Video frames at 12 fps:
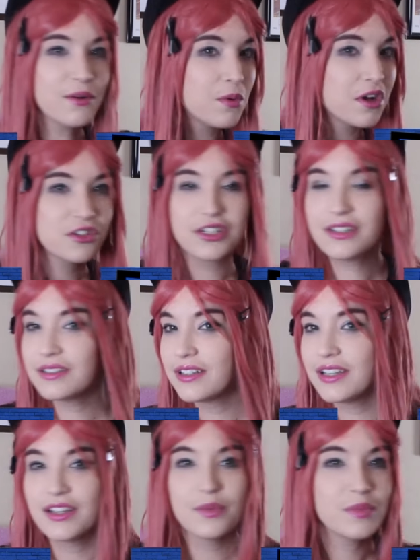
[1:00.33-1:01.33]
and watch it
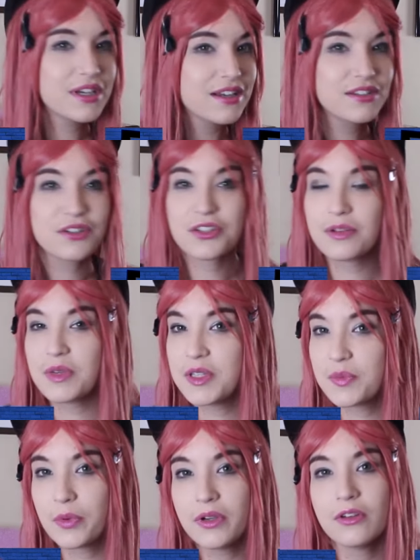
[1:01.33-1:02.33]
because there's going to be
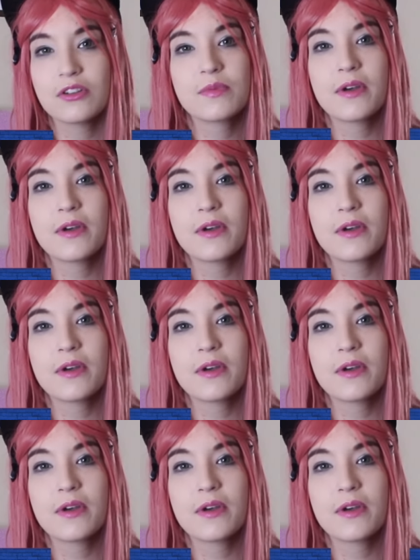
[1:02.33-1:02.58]
spoilers